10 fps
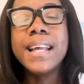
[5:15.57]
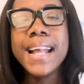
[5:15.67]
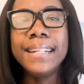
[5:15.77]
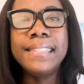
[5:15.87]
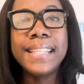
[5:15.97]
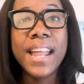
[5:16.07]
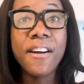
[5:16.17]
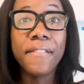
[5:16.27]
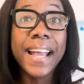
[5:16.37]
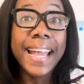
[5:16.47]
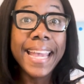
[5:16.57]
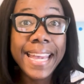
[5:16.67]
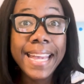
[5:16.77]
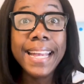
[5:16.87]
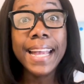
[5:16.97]
Instead of
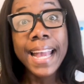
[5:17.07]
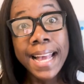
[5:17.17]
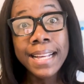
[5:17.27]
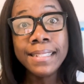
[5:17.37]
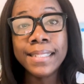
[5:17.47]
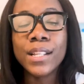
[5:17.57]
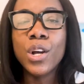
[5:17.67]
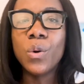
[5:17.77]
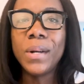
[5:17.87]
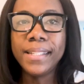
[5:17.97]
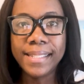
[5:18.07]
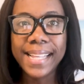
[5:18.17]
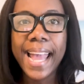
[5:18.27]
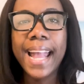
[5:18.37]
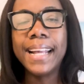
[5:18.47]
he is, we
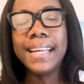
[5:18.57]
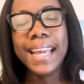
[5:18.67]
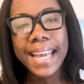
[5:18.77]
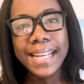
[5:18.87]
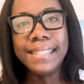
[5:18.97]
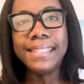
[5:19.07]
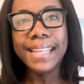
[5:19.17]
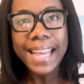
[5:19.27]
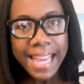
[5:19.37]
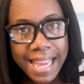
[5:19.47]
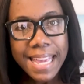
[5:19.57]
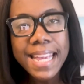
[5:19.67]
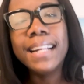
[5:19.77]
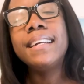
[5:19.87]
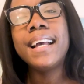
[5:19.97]
say is
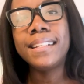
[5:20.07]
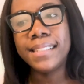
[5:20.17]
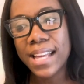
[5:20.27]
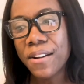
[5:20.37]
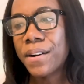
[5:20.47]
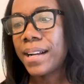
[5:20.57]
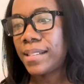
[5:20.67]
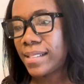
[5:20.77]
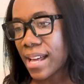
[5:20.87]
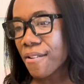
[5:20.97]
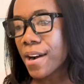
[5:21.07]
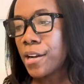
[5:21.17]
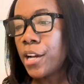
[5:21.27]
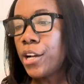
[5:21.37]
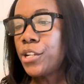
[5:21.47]
he, etc., etc.
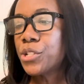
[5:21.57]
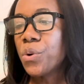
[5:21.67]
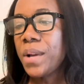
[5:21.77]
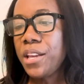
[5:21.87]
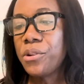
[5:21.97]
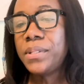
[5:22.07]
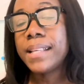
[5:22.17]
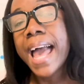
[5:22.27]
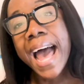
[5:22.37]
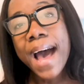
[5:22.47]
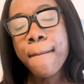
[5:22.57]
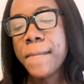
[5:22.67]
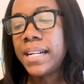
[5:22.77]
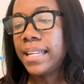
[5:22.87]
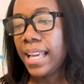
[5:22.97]
So we use
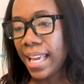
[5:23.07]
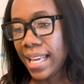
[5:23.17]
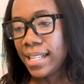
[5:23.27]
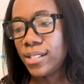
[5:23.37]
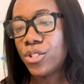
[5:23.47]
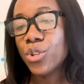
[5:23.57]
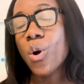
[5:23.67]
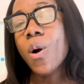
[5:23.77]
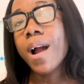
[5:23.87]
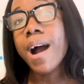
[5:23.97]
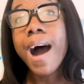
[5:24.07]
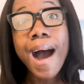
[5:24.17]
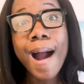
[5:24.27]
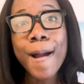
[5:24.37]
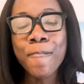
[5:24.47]
am, is, or
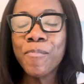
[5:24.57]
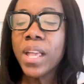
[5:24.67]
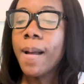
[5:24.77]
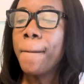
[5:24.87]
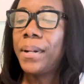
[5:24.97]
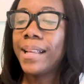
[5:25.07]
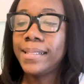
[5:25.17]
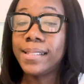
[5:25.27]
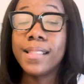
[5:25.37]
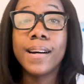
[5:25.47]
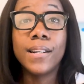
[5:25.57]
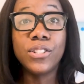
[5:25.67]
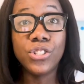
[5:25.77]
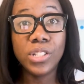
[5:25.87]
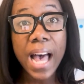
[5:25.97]
are plus the
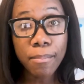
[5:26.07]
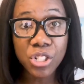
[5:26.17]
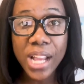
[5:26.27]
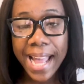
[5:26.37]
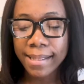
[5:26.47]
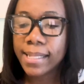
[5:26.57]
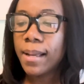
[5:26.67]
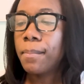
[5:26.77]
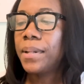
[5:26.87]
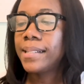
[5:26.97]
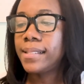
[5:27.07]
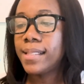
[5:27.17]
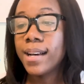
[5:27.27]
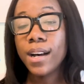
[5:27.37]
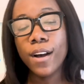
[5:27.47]
subject plus
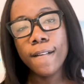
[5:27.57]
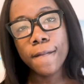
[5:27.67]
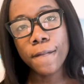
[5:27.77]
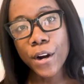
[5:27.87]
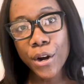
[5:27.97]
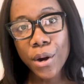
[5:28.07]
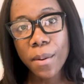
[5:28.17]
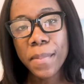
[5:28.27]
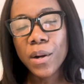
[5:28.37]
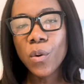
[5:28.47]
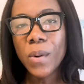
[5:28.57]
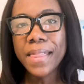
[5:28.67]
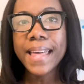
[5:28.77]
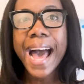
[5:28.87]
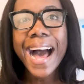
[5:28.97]
the verb
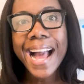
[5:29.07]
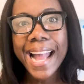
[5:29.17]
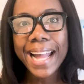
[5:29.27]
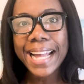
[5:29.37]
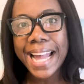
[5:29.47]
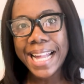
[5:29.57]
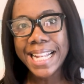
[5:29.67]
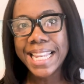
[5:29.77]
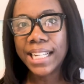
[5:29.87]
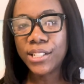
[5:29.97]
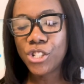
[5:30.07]
with ing.